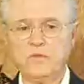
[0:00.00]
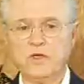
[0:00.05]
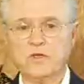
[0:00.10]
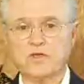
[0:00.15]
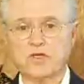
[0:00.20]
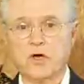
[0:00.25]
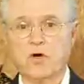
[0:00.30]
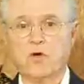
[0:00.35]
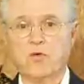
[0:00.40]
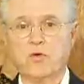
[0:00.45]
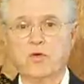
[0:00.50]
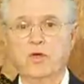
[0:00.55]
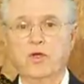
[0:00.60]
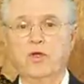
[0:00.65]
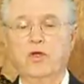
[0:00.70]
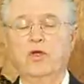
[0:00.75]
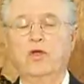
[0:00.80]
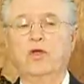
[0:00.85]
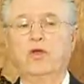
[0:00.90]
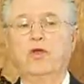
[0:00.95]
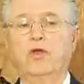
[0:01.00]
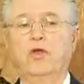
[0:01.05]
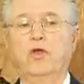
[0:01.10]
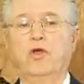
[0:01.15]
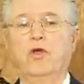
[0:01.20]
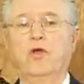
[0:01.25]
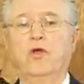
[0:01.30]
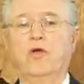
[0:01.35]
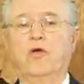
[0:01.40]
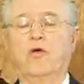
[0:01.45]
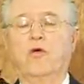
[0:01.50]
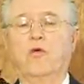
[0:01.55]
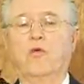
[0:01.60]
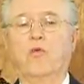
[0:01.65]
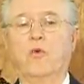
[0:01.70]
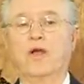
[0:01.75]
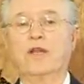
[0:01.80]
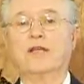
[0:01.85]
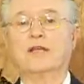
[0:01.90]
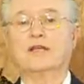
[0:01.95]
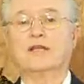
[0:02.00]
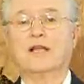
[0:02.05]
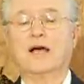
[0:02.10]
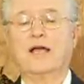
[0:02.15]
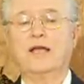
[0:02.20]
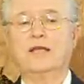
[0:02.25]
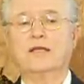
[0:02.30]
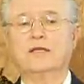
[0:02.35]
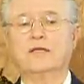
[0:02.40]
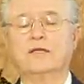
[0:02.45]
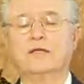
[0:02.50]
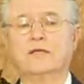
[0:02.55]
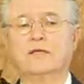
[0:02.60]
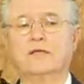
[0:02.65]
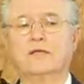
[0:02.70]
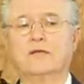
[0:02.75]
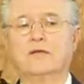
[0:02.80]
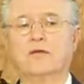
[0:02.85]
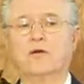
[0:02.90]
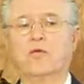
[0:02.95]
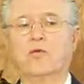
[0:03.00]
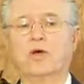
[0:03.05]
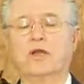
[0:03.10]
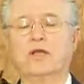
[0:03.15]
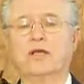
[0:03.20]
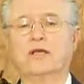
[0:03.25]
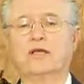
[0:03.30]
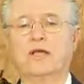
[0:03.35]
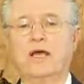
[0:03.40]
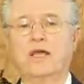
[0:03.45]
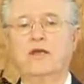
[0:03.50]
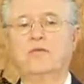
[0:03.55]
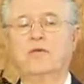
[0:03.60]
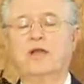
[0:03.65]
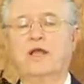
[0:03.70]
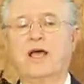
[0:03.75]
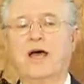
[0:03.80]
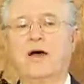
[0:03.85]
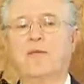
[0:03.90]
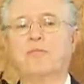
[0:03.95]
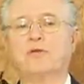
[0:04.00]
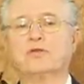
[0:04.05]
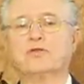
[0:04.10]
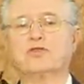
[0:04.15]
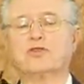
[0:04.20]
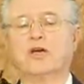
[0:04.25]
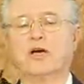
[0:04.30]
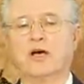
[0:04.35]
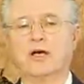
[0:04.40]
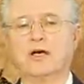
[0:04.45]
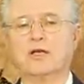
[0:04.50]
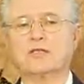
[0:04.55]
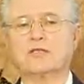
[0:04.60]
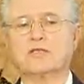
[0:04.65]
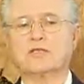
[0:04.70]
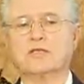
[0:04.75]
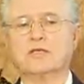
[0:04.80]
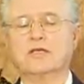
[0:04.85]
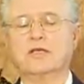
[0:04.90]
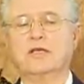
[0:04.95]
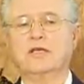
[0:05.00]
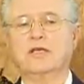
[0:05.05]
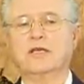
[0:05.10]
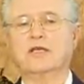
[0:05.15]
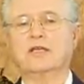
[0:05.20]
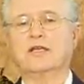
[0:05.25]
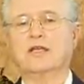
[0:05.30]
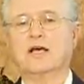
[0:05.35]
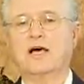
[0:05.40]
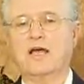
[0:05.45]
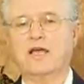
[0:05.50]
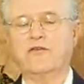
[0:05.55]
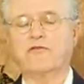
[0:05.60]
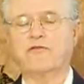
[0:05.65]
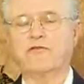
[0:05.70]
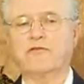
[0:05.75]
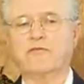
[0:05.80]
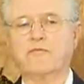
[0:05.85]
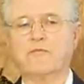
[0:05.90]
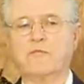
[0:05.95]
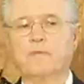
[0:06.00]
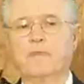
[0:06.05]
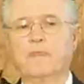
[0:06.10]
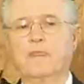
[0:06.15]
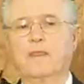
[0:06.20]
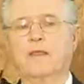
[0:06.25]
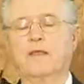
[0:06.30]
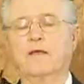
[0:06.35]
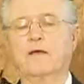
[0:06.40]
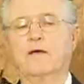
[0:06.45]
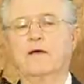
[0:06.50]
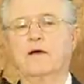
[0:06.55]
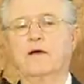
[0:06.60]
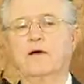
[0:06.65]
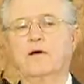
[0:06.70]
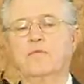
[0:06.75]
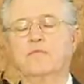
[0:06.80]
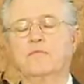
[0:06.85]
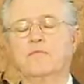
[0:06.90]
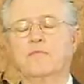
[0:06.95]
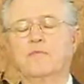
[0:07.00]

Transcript: So, when enlightenment happens to us in life, uh,